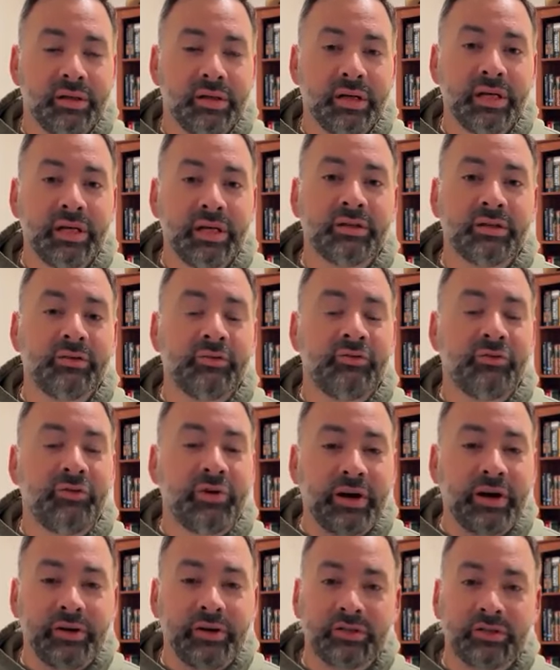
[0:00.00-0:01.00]
He's
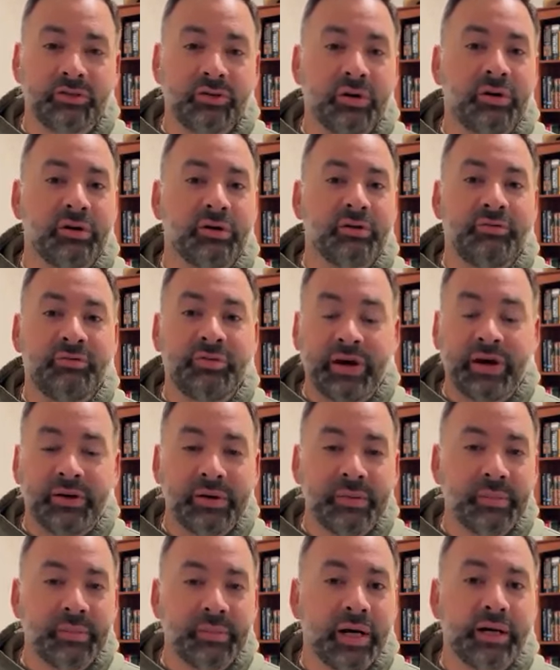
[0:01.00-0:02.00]
very strong,
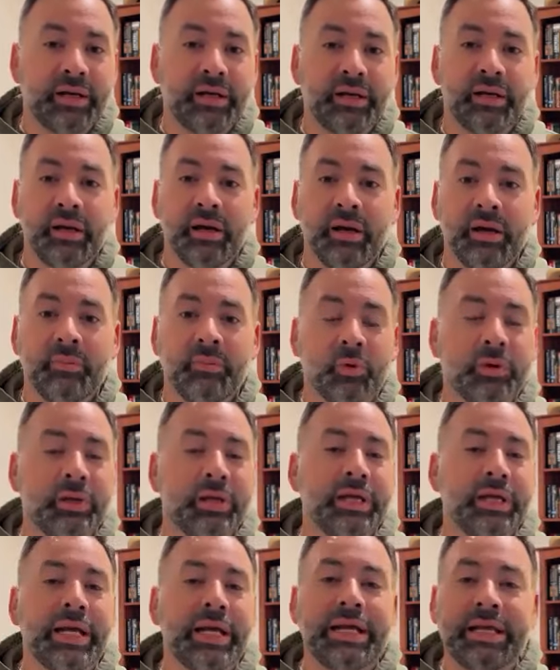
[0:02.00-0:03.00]
very mighty, more
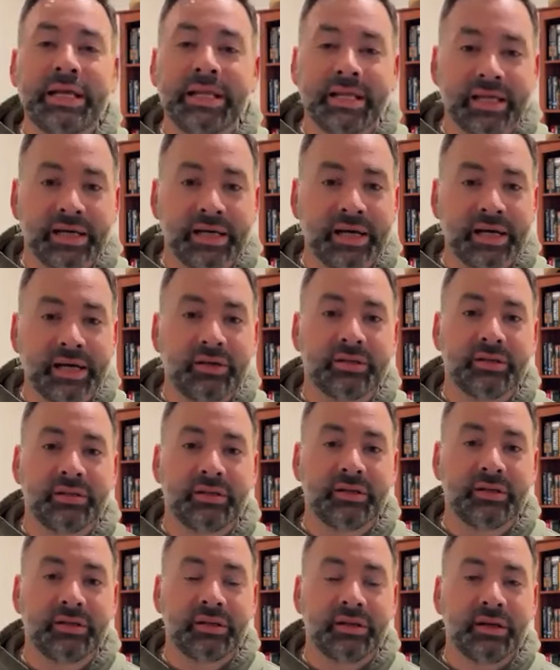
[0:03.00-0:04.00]
than anything else
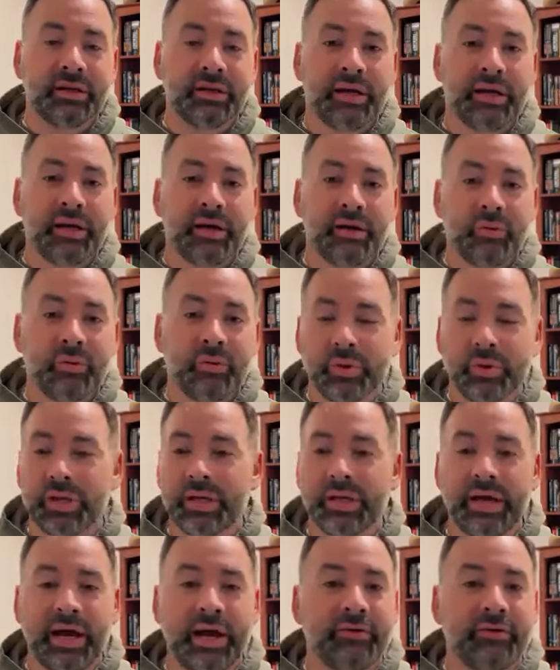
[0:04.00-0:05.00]
we
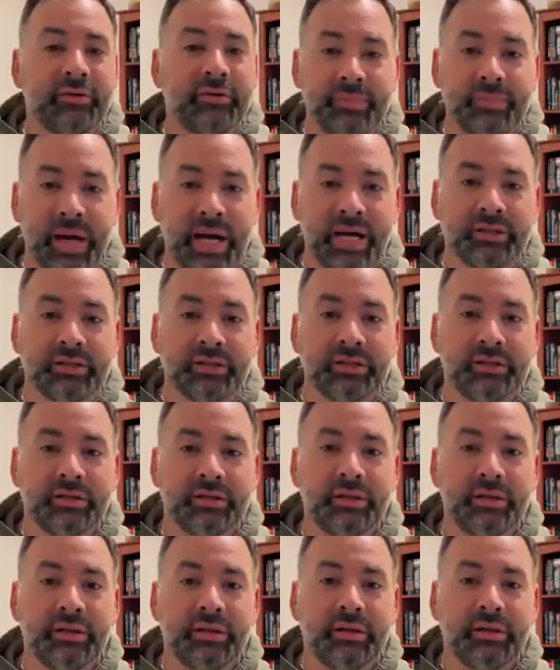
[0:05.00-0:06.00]
could ever imagine.
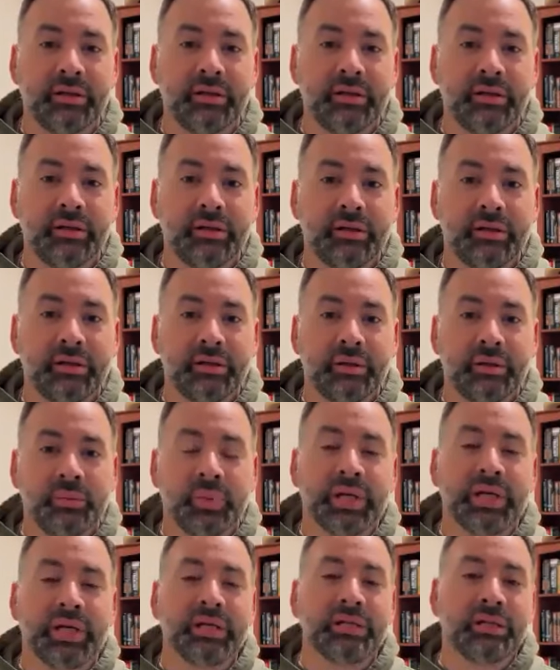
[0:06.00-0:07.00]

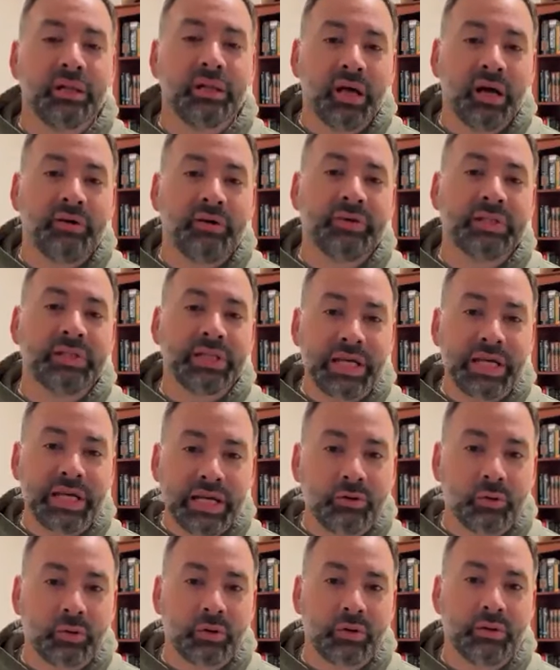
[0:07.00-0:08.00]
But his love is
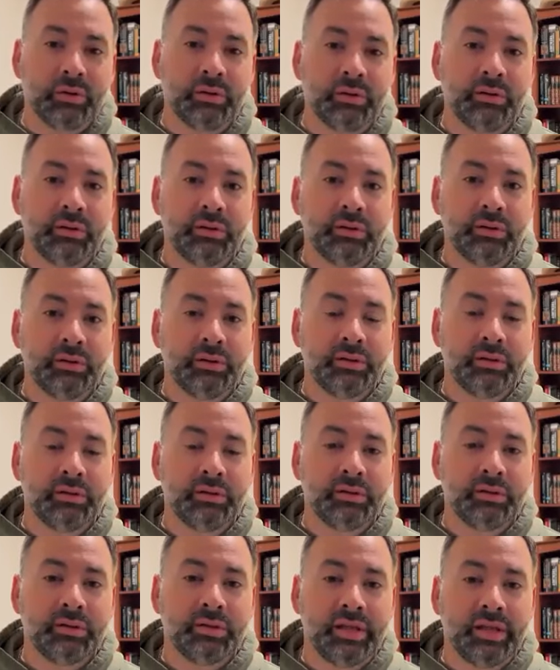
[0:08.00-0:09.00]
equal
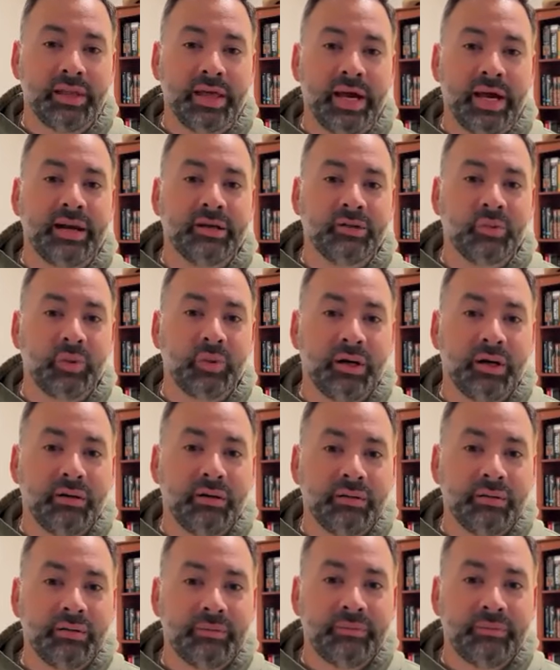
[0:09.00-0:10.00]
to that as well.